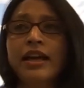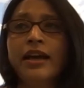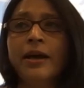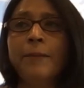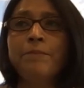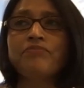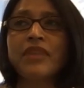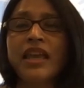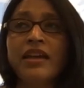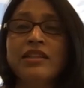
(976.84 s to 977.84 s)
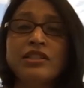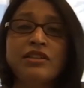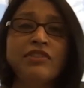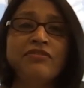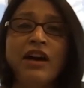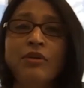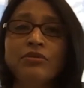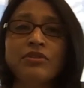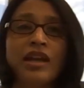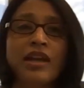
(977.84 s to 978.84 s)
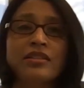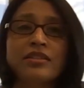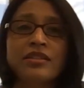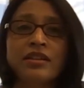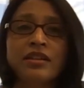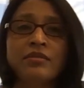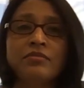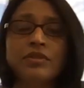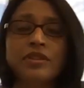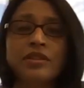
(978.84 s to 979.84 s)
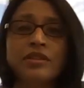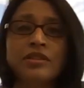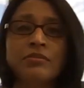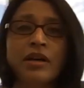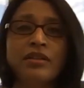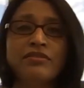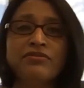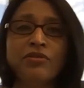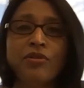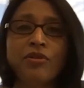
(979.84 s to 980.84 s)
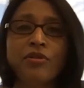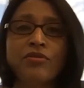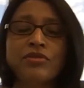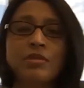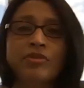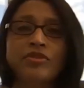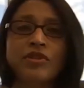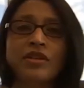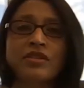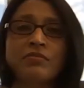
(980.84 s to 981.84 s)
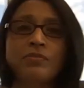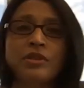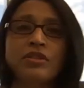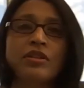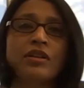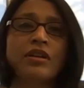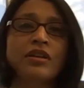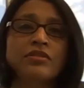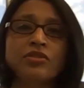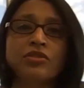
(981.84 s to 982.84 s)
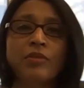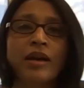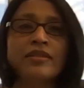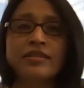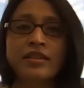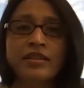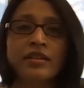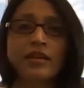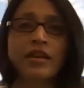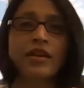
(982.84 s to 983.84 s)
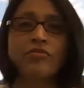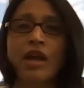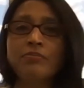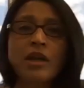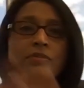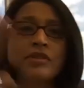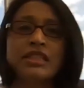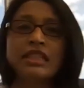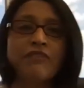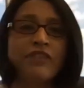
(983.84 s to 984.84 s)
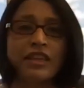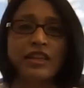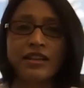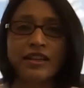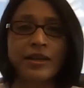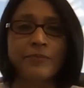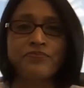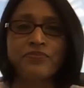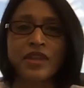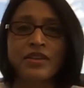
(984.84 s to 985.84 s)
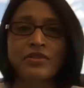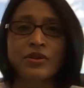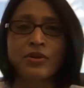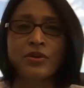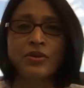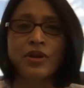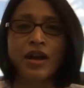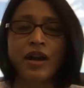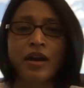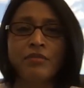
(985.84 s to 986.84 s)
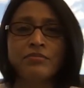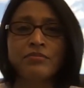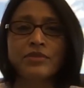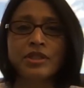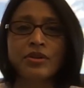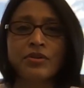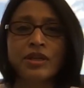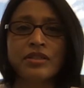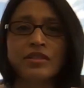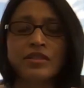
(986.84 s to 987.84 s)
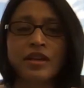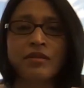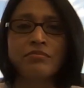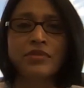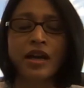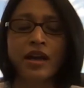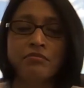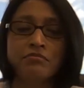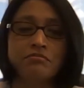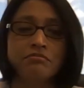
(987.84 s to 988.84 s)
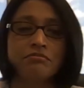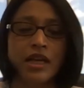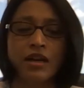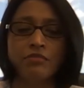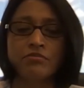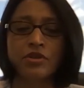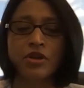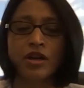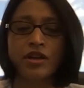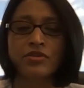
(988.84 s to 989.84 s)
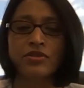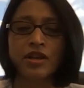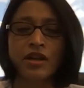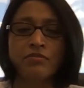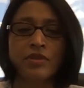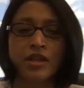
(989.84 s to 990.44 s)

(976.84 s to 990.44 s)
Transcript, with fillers: Um, and we found that the demand for some of the drugs, in particular azithromycin, ramped up significantly. So, um, you know, it um, um, um got us uh,